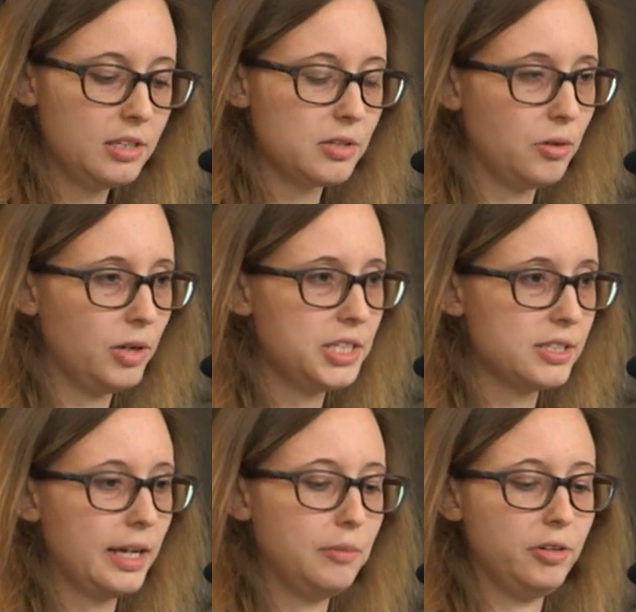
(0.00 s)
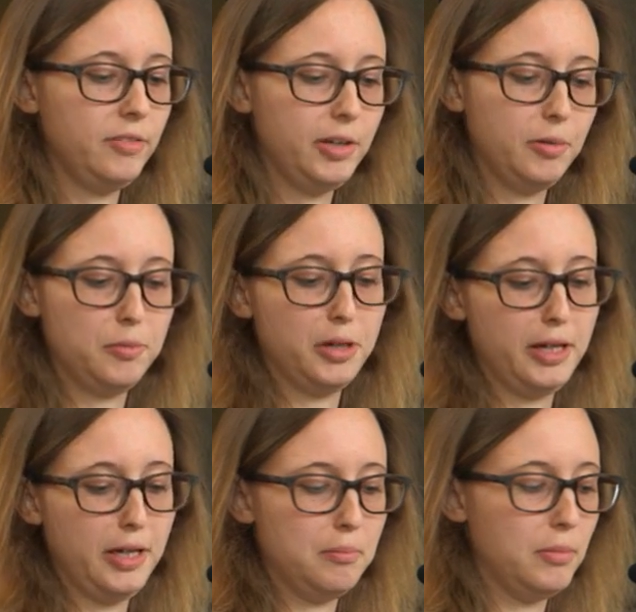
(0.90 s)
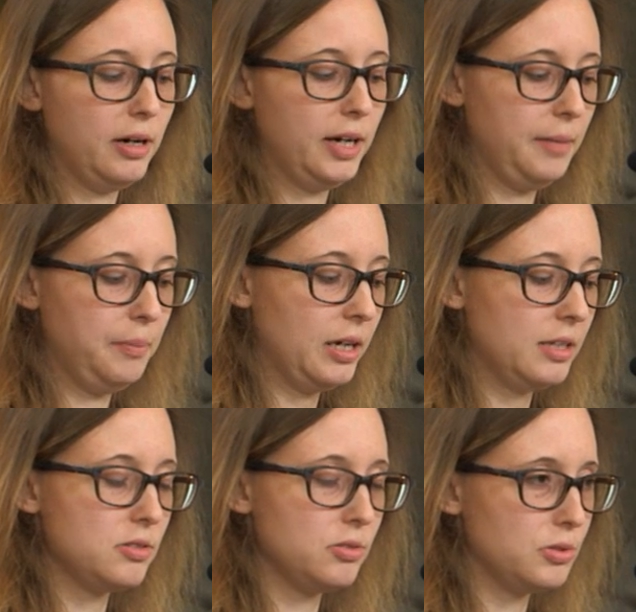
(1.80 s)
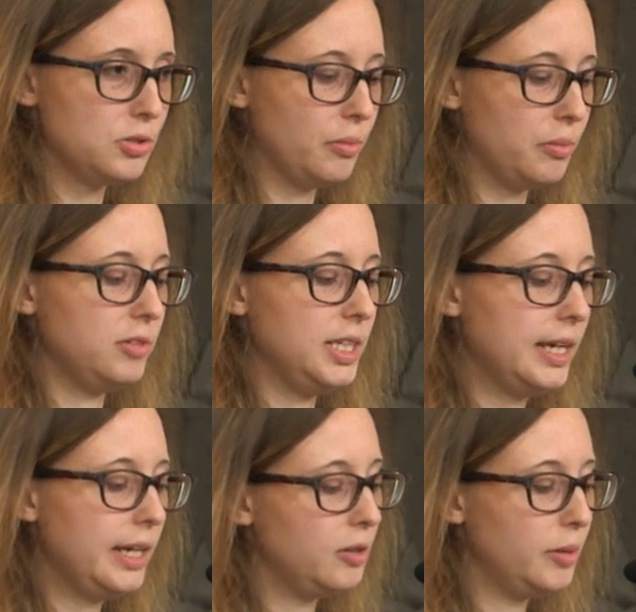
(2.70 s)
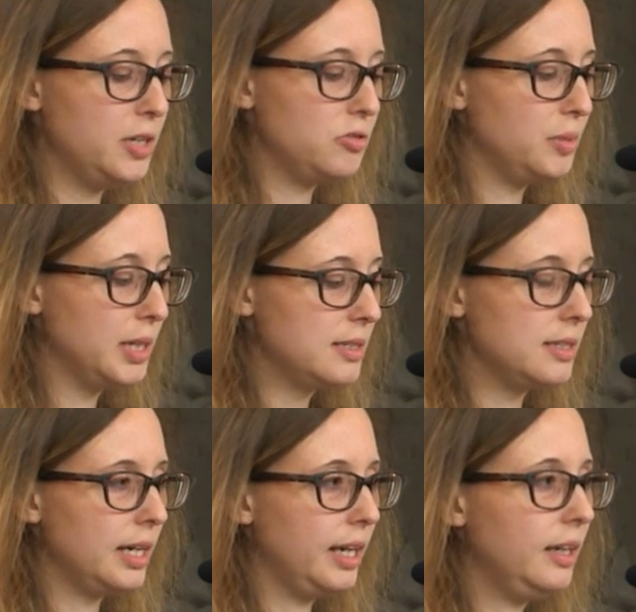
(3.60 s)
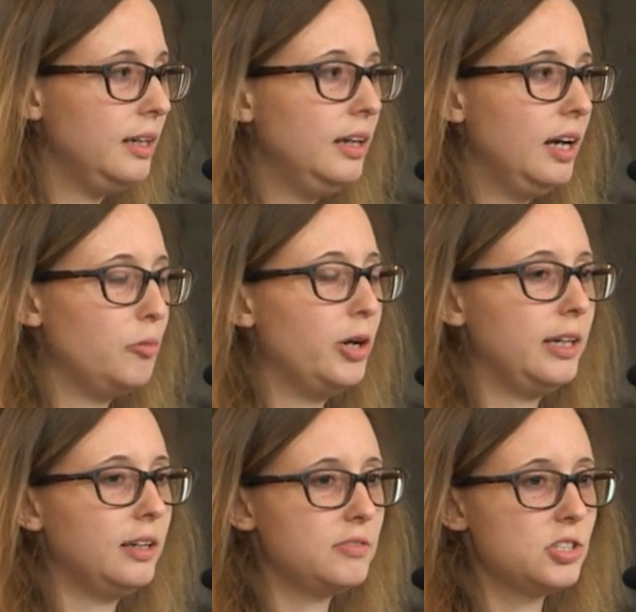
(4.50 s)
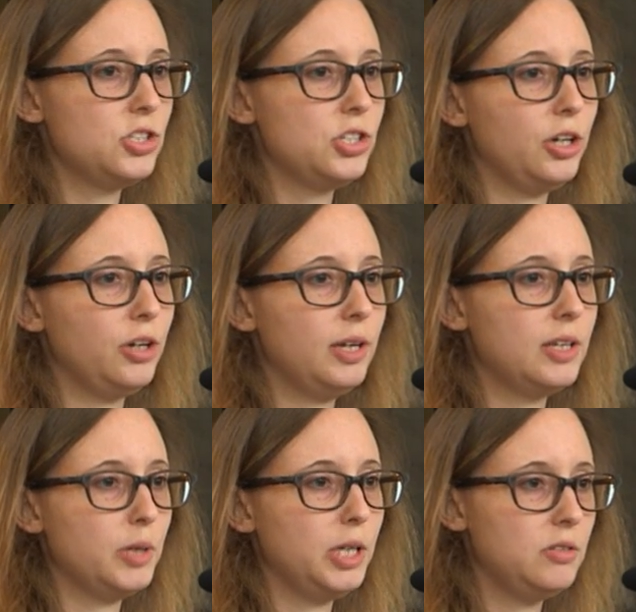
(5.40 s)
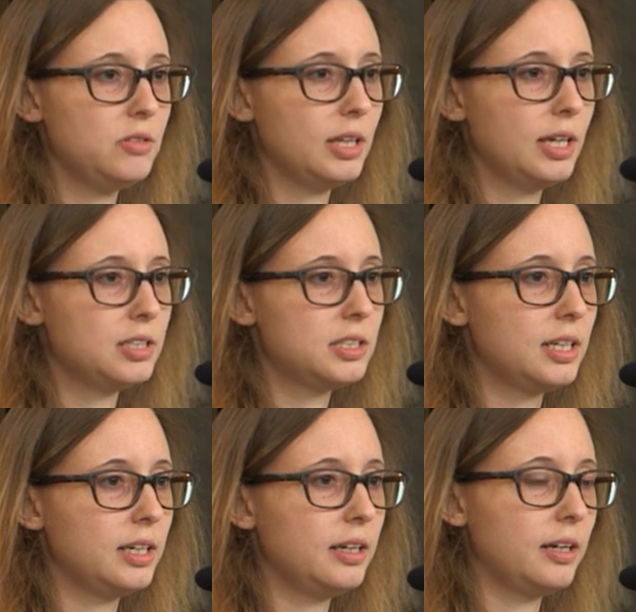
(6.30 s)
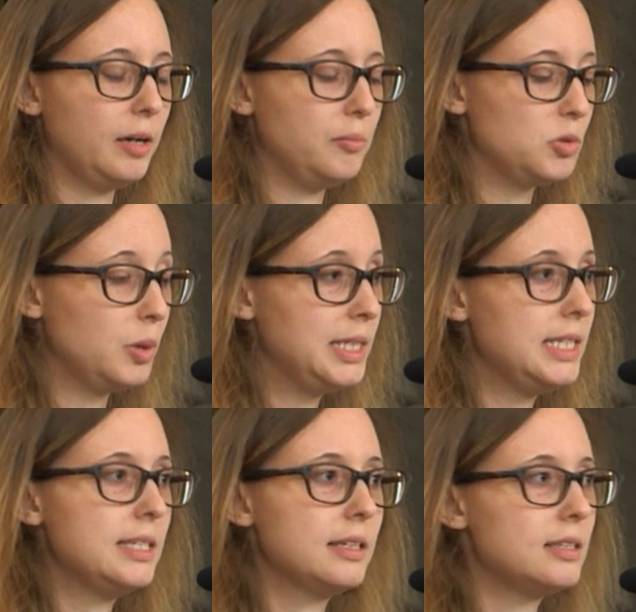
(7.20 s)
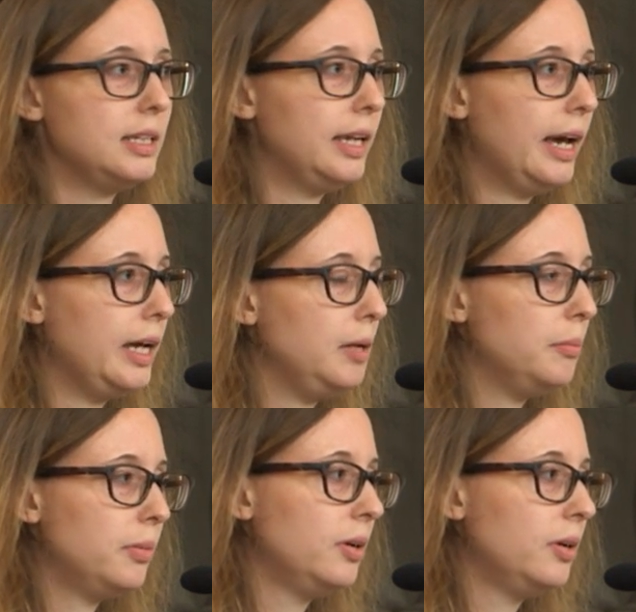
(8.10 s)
So I thought I'd just end briefly with my personal top 3 takeaways from yesterday. And what I'd love to do is we're using the hashtag 2016CAPE.